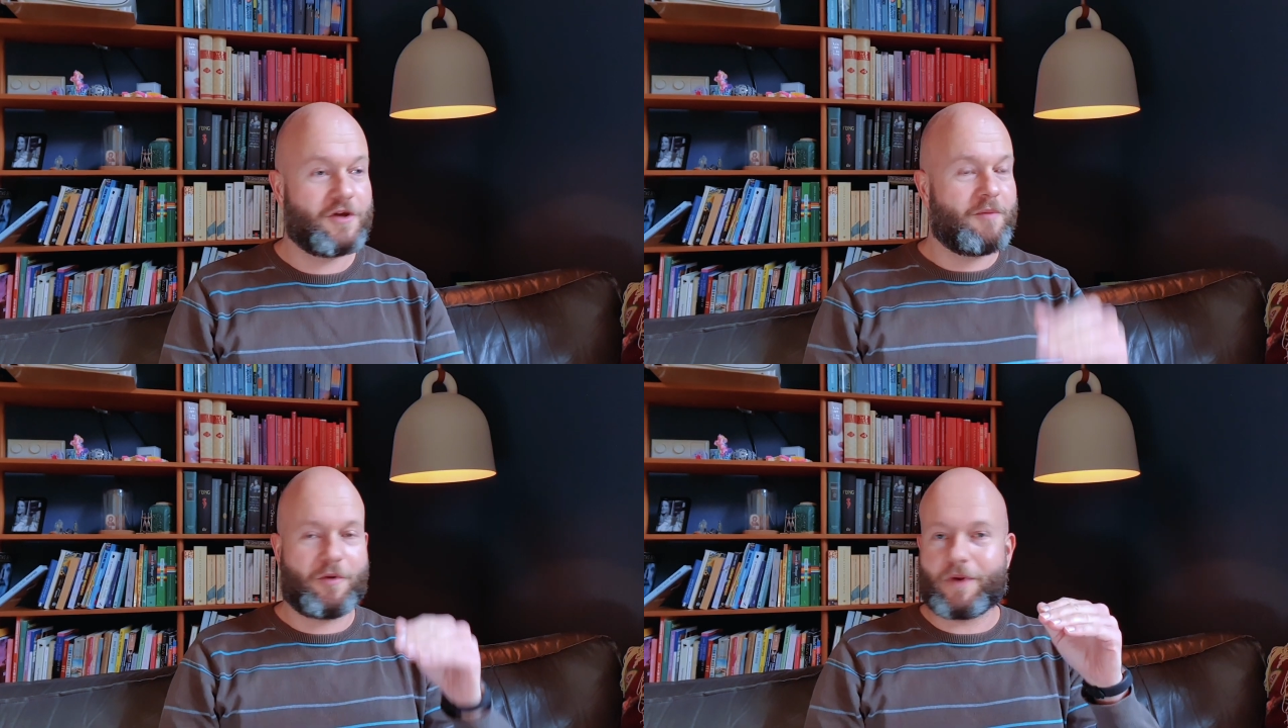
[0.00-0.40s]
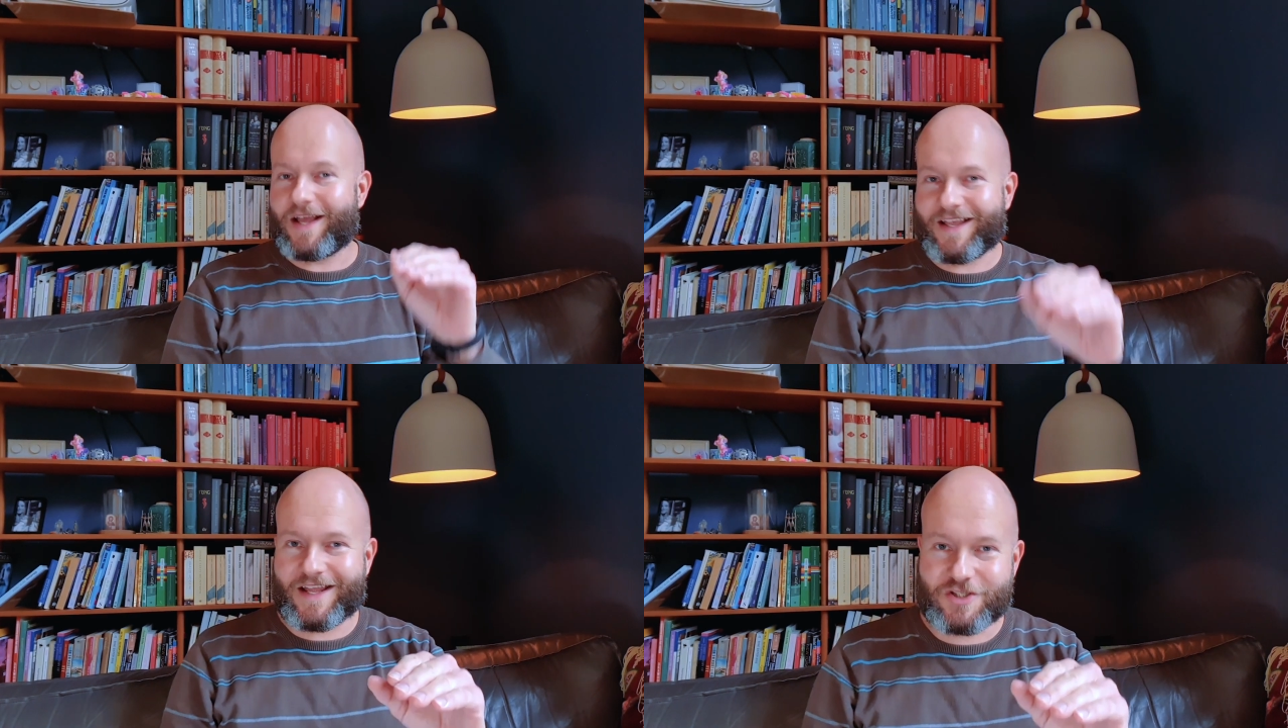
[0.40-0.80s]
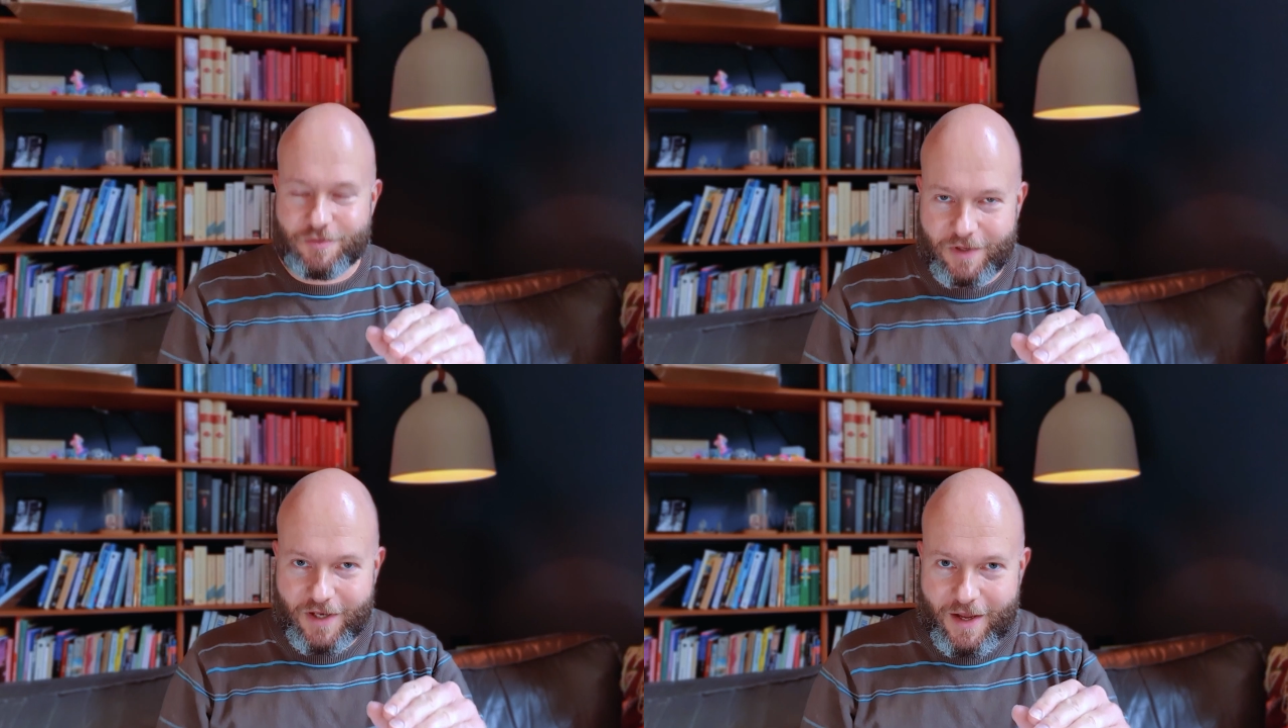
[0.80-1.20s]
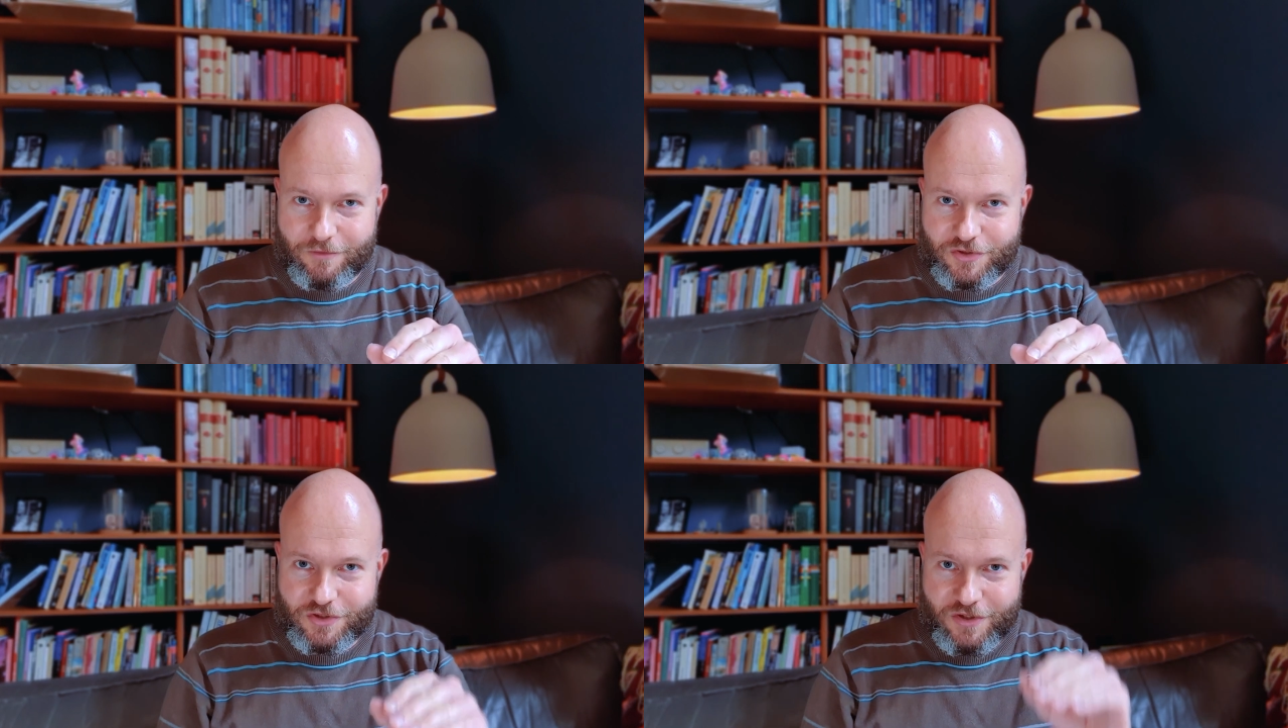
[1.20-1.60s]
When I get to a
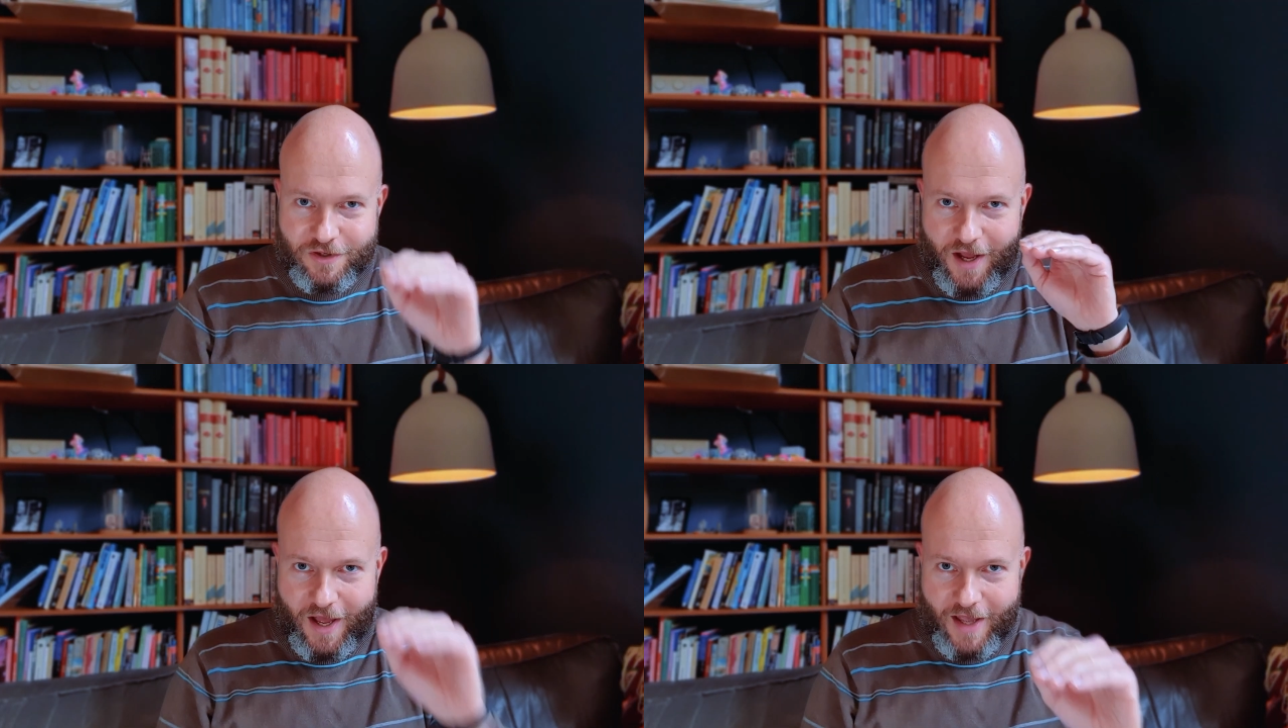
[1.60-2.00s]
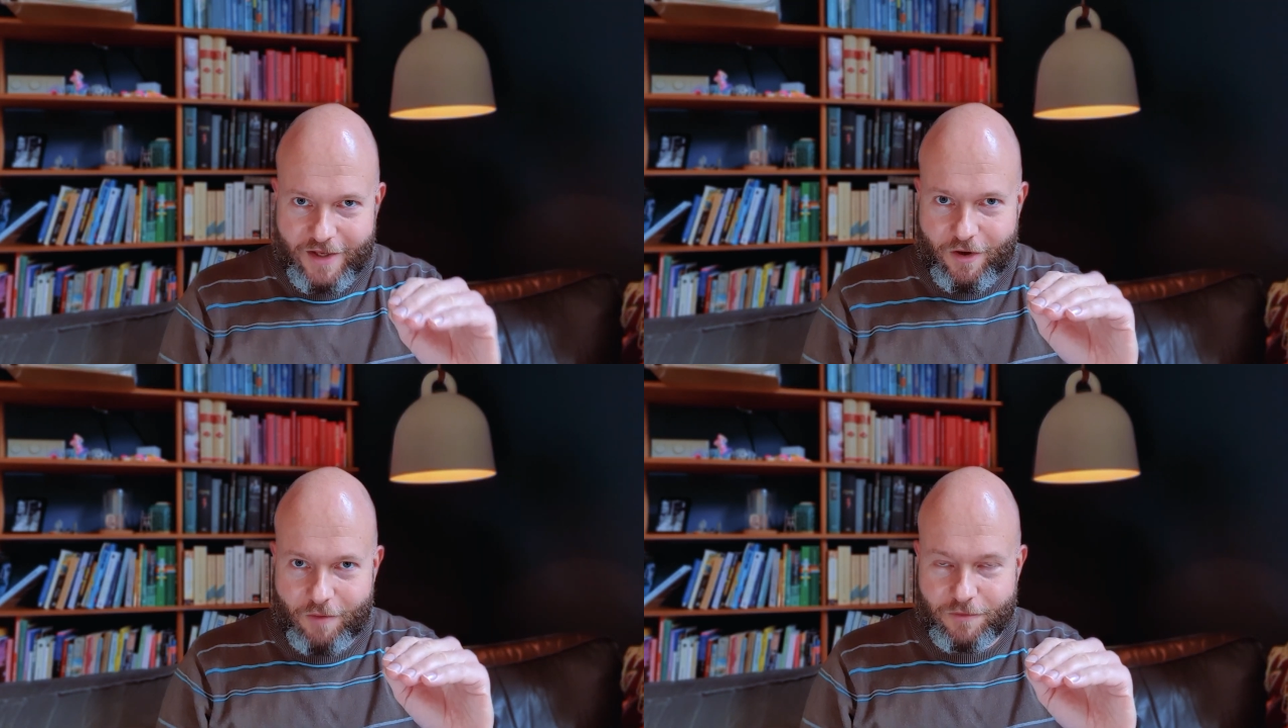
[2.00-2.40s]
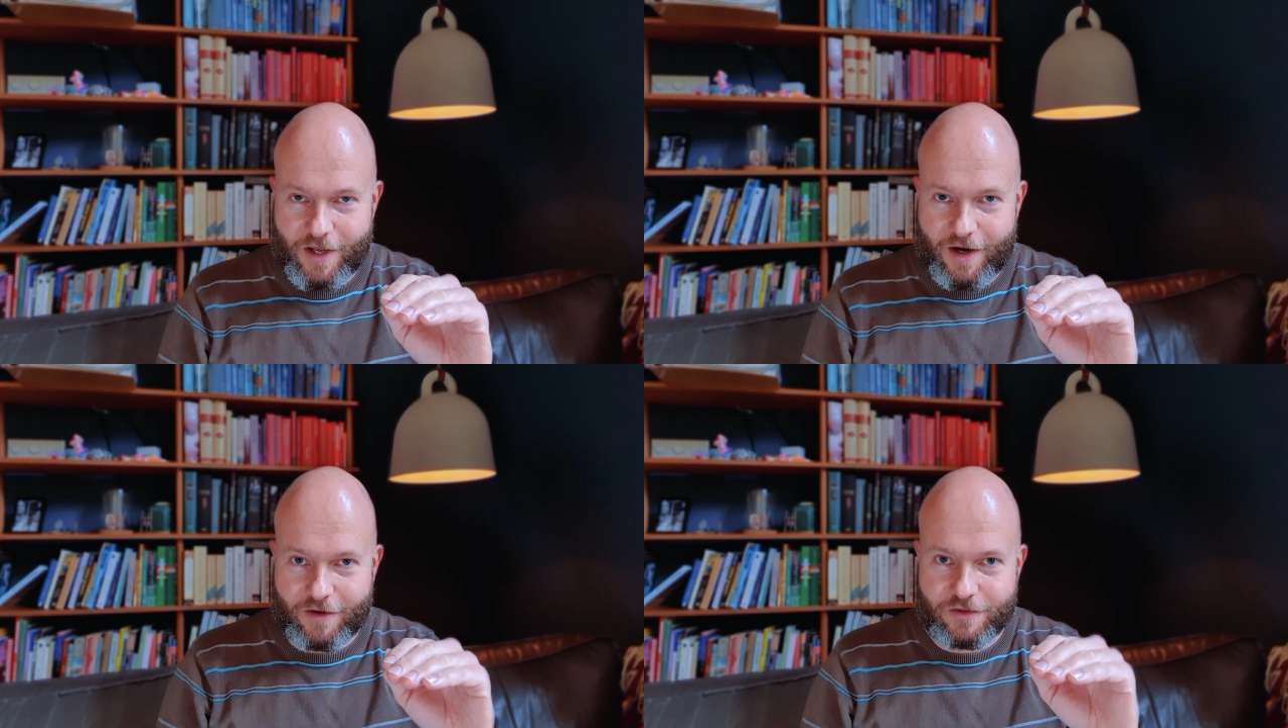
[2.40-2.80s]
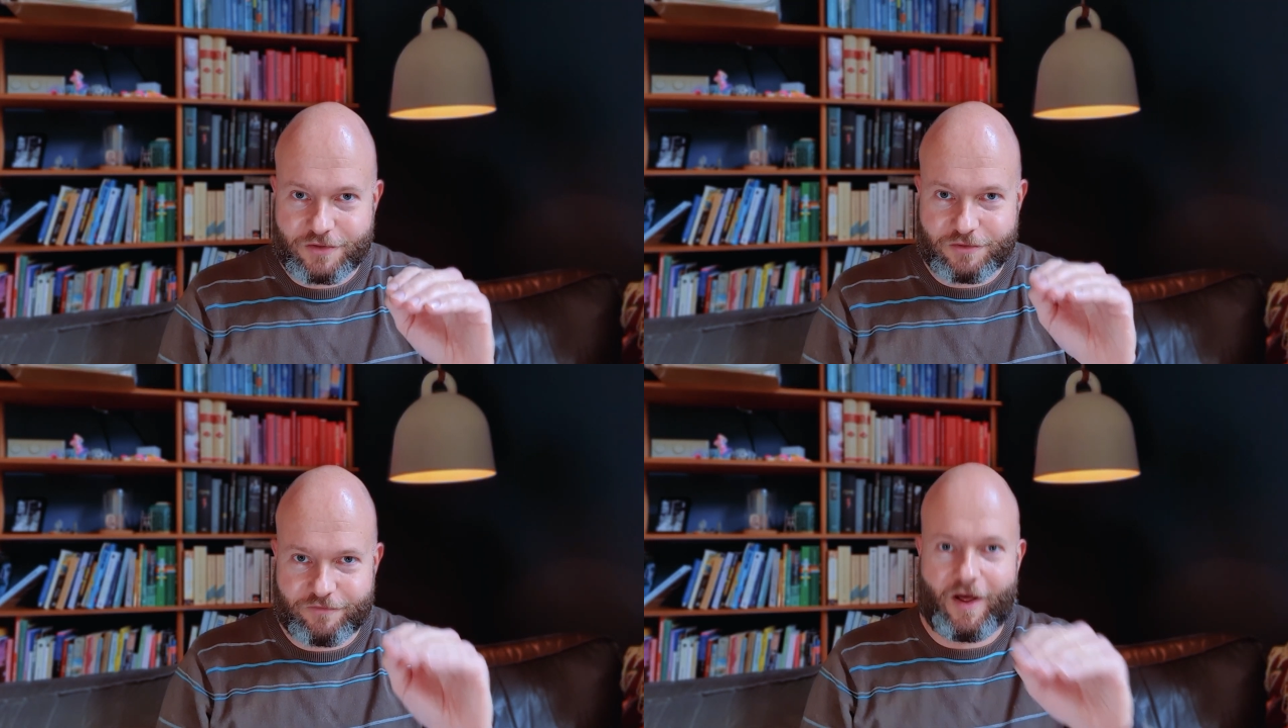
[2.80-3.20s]
lounge, I go there
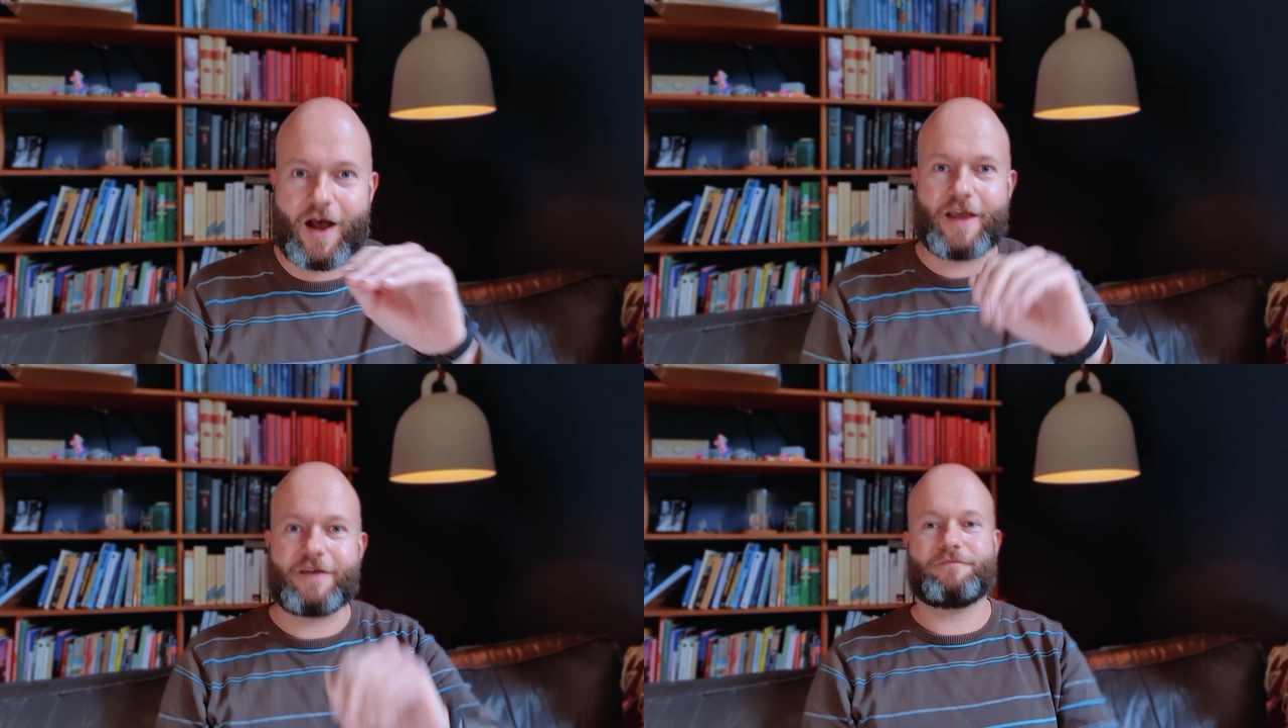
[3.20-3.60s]
to fly.